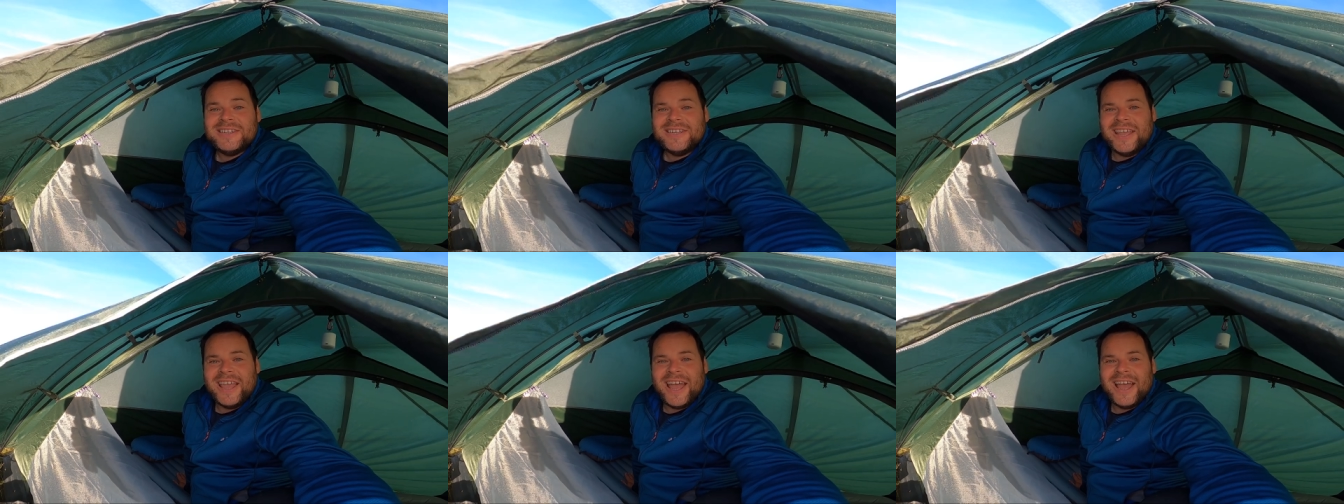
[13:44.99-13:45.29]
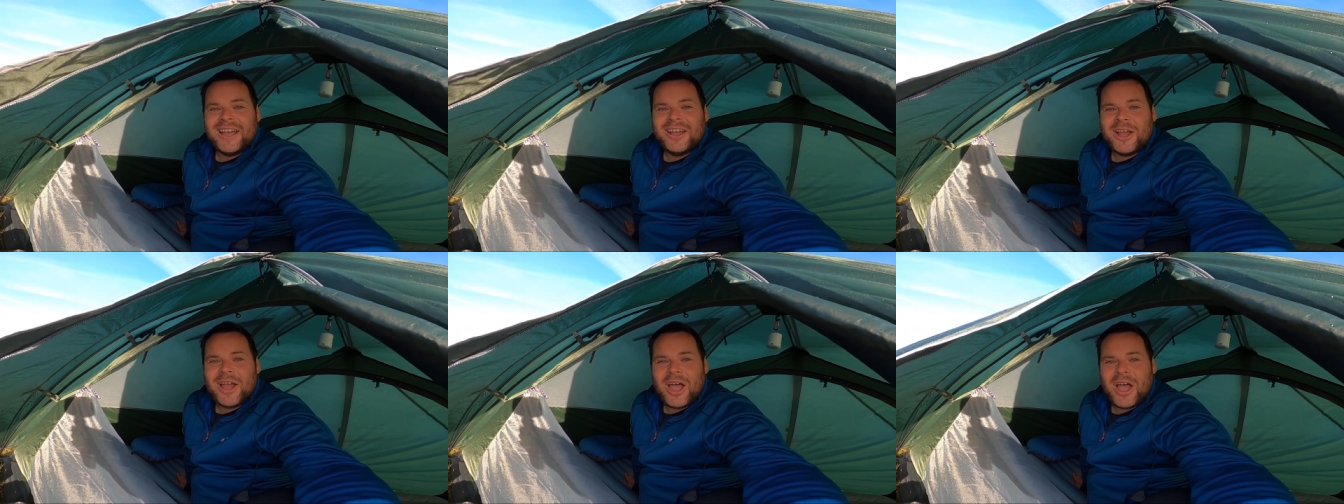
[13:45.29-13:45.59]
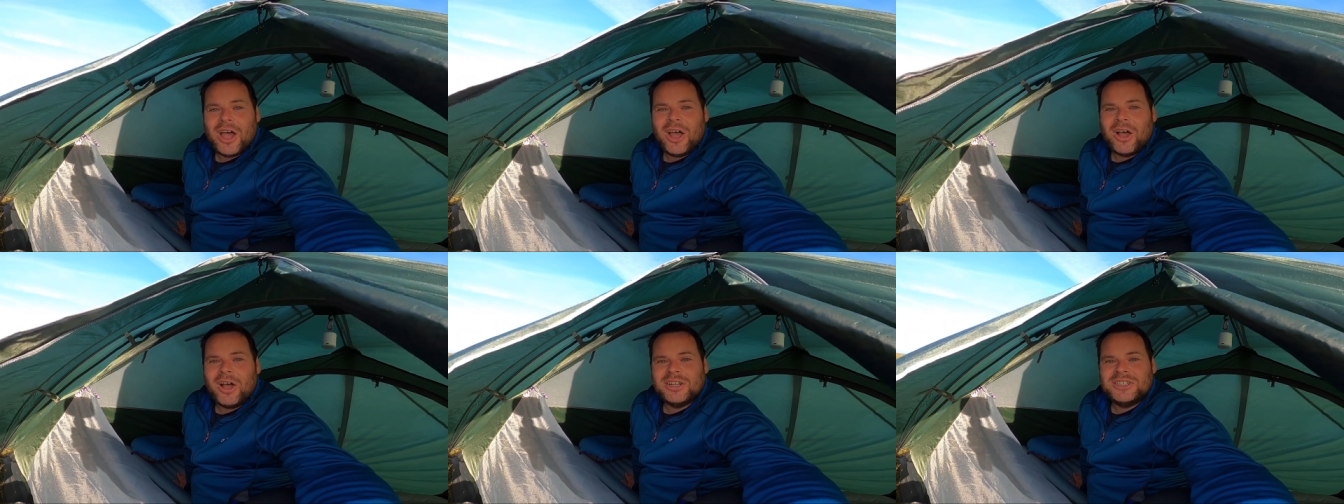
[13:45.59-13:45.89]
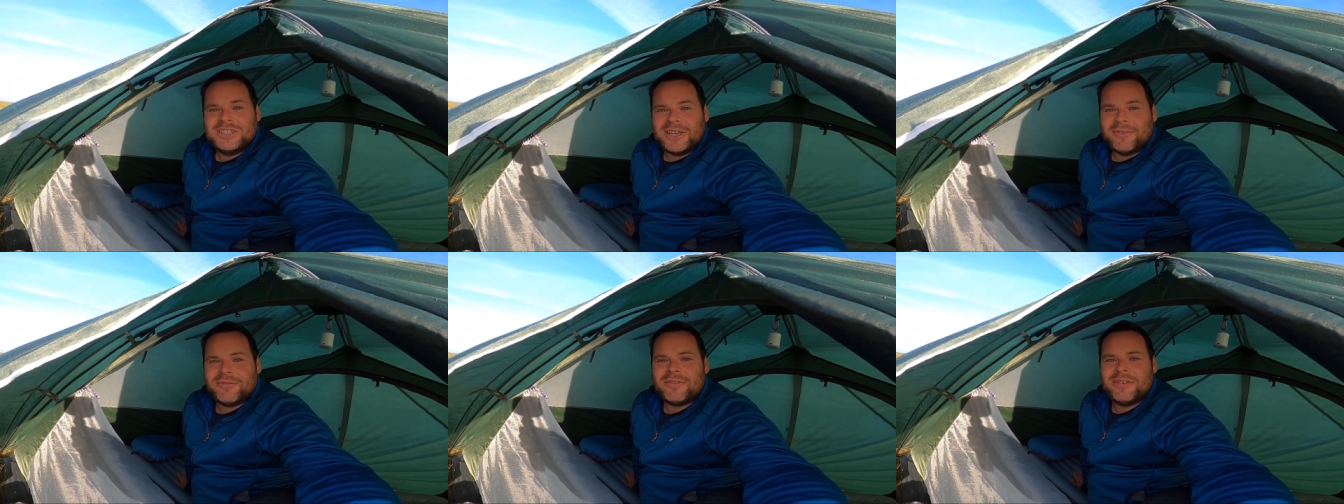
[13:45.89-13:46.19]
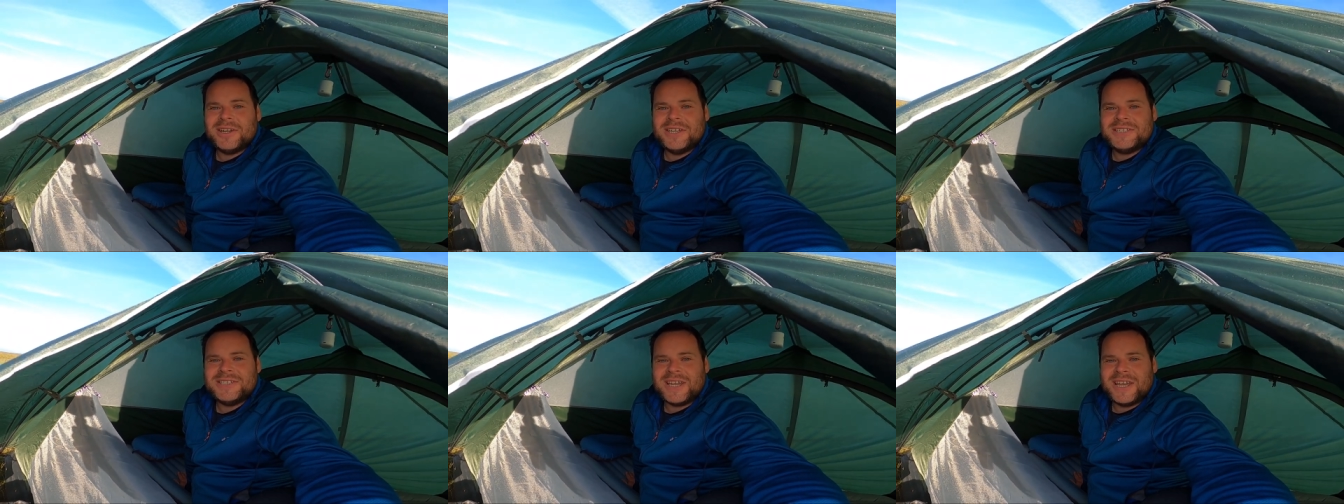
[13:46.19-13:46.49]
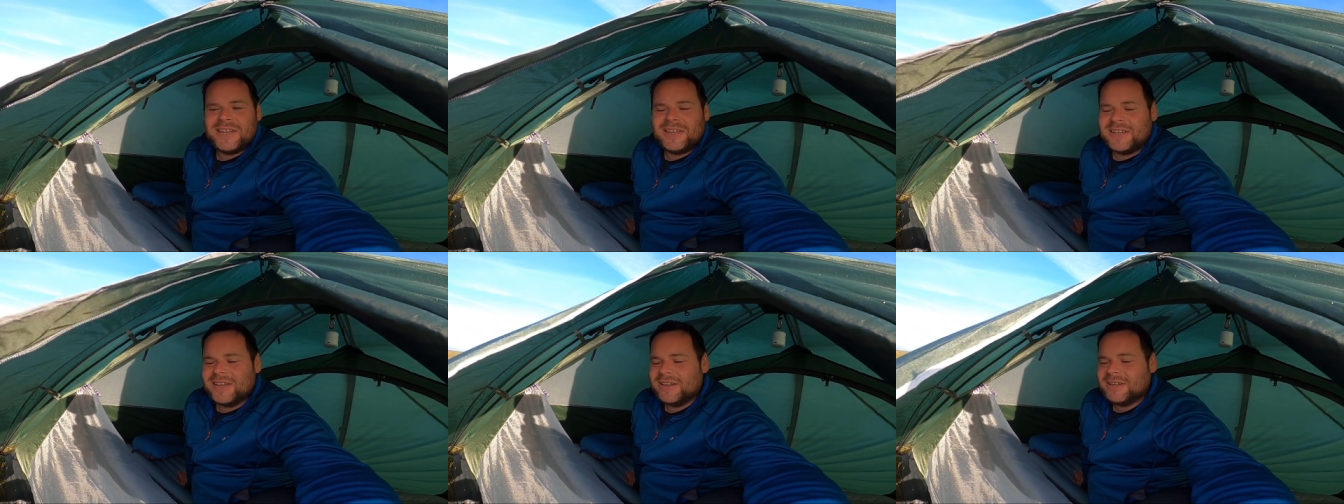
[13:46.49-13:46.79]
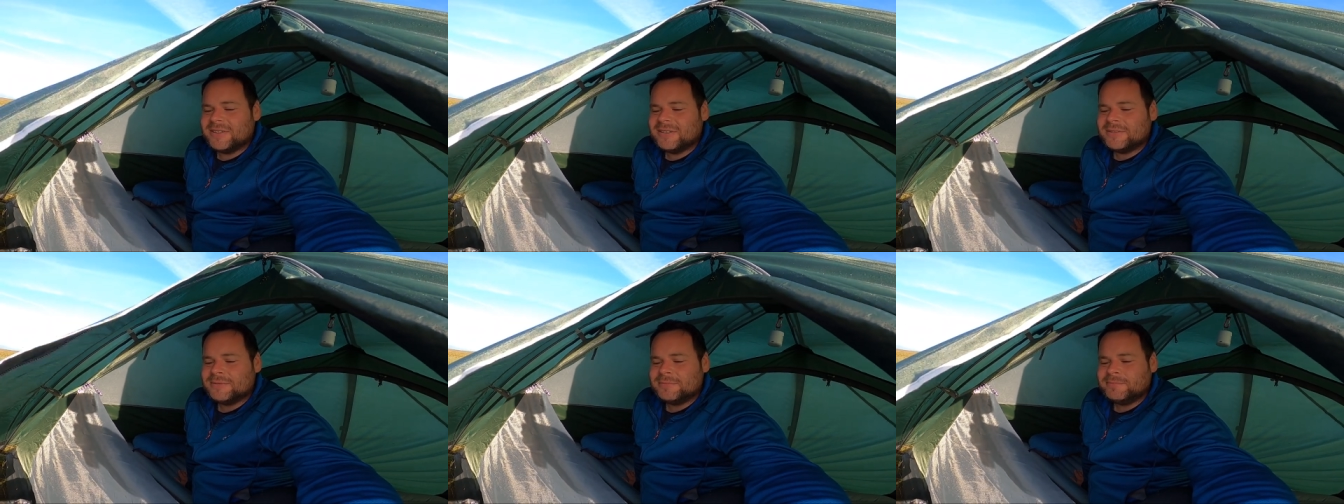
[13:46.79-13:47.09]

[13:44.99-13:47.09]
yeah, I'd definitely take it